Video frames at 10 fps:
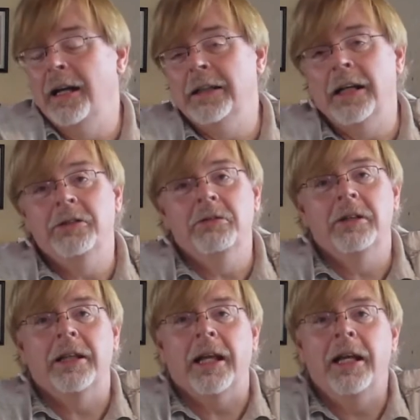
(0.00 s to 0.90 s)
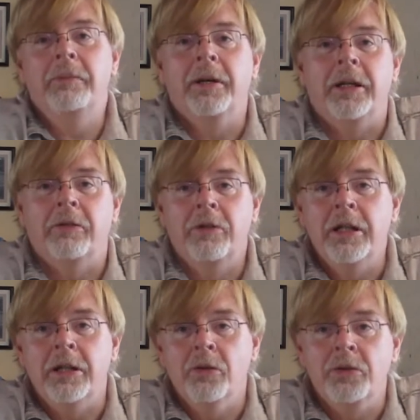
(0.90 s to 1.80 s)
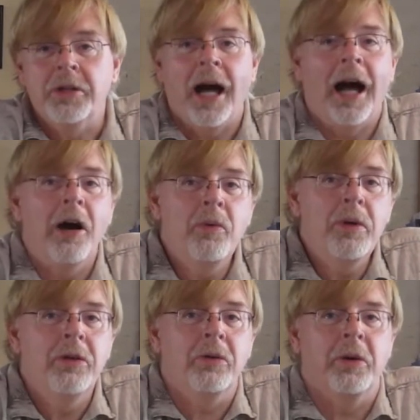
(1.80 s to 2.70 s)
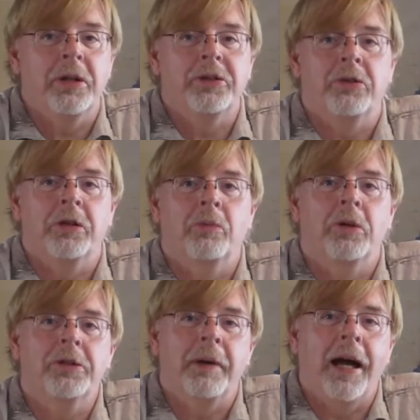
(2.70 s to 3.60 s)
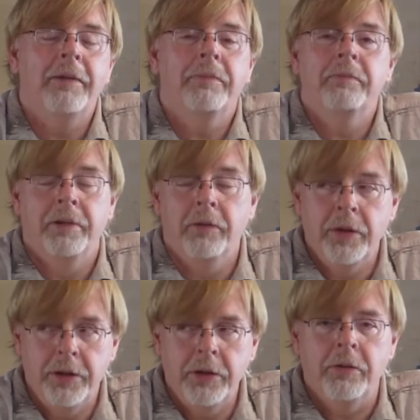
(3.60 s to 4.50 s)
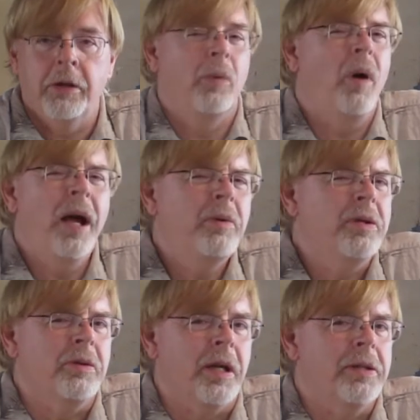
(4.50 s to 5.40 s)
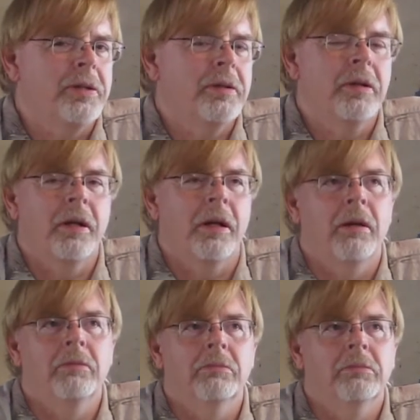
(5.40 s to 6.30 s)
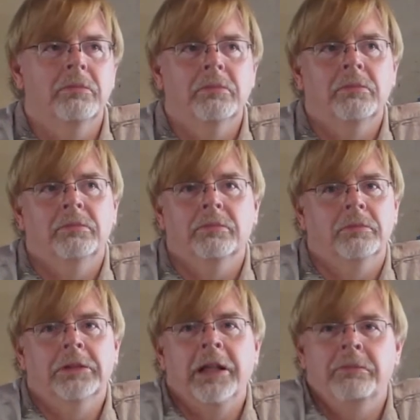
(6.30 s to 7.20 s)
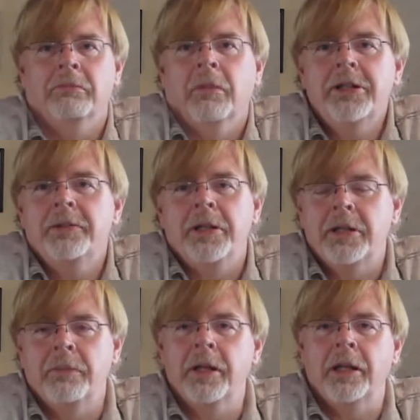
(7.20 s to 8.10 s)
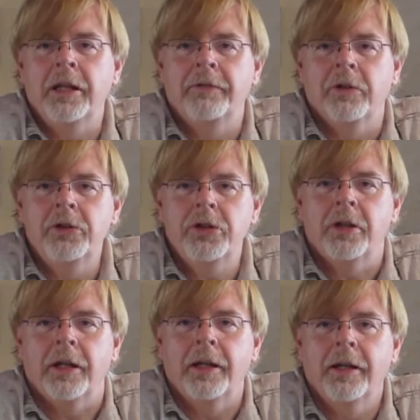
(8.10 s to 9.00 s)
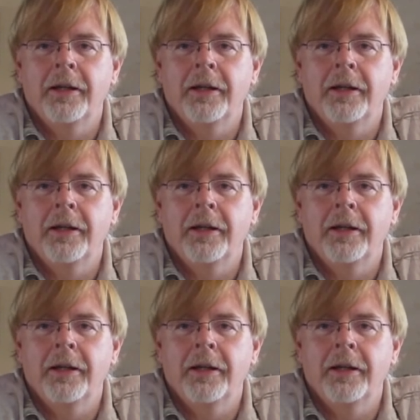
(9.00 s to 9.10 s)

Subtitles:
I don't think anybody really knows how we know what's good and what's bad, but we do, or why we do this. It must be something evolutionary.